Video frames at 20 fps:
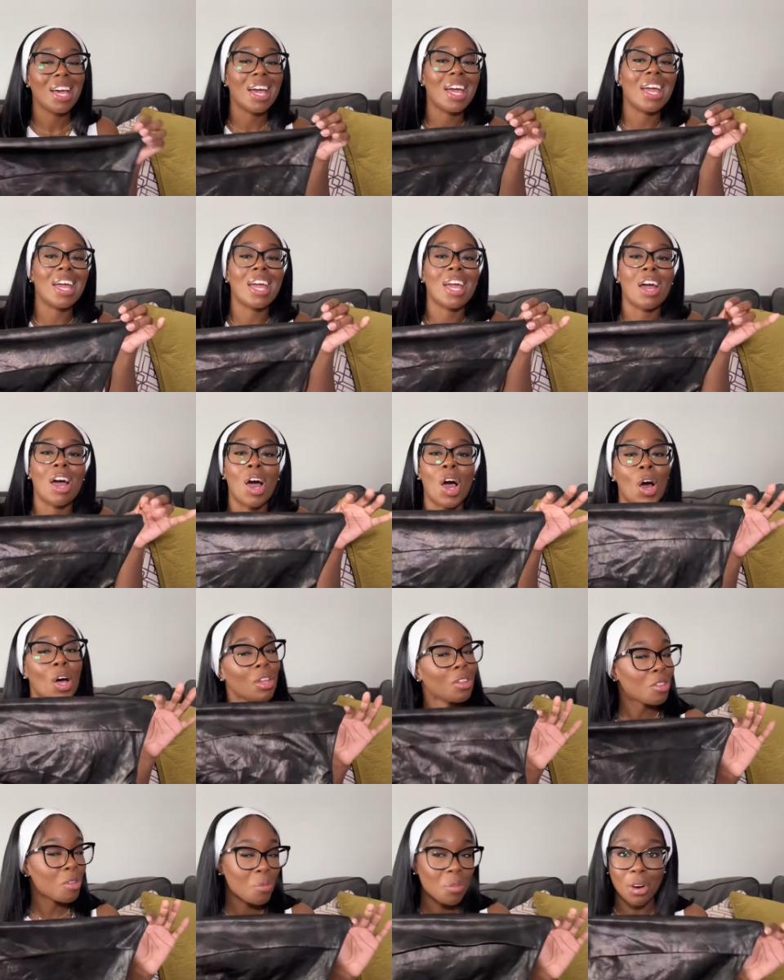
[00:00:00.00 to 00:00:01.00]
a eh, all
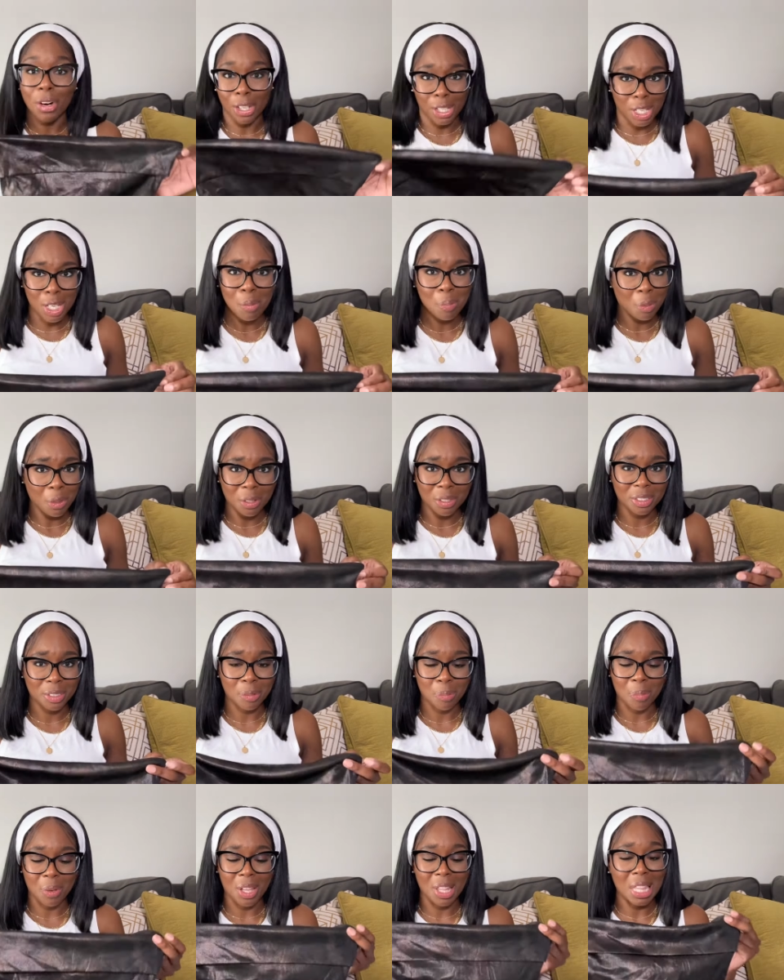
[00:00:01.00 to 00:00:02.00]
of them are keepers,
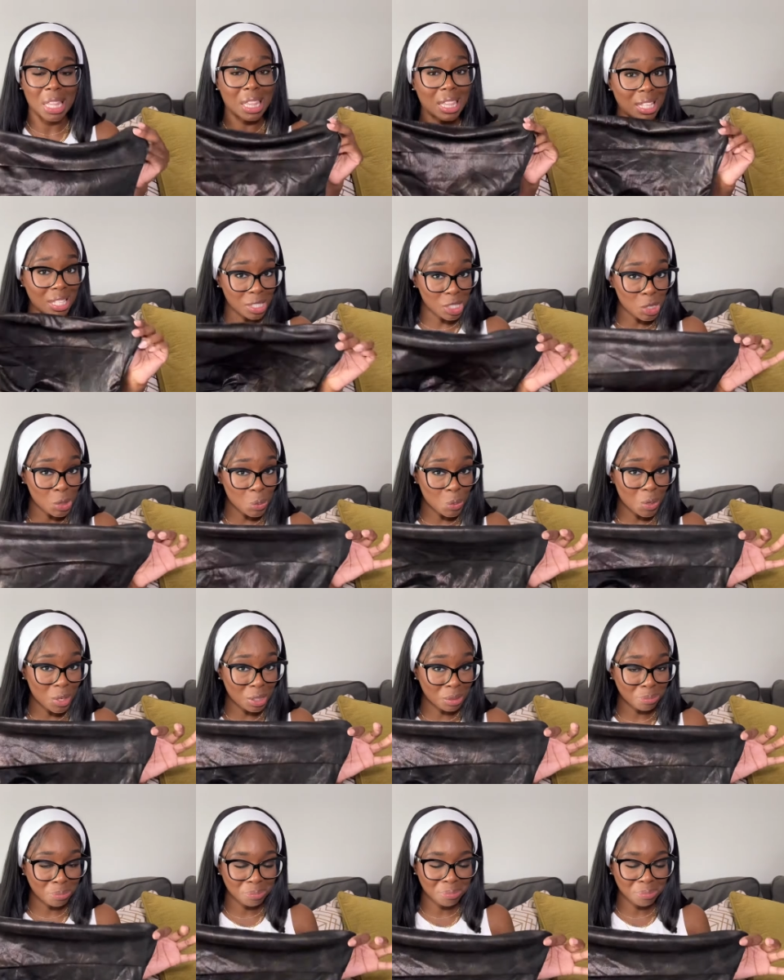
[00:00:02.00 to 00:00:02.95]
but this one